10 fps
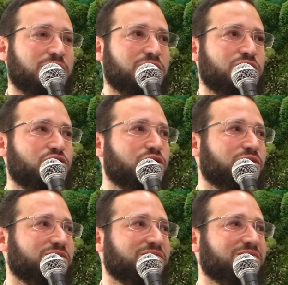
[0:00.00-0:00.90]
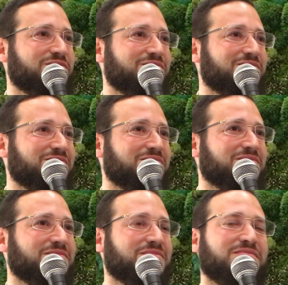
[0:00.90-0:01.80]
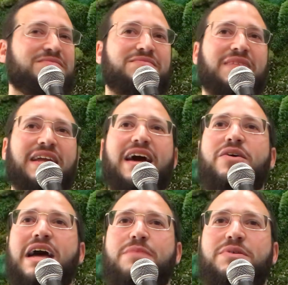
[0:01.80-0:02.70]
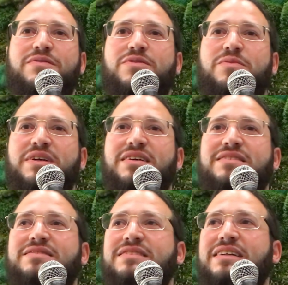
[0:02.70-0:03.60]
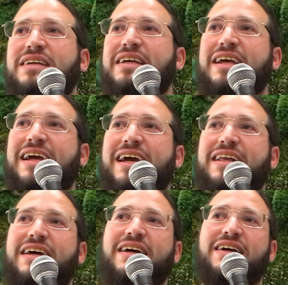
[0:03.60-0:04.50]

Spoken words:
when I realized I was a Jew and how it happened for me.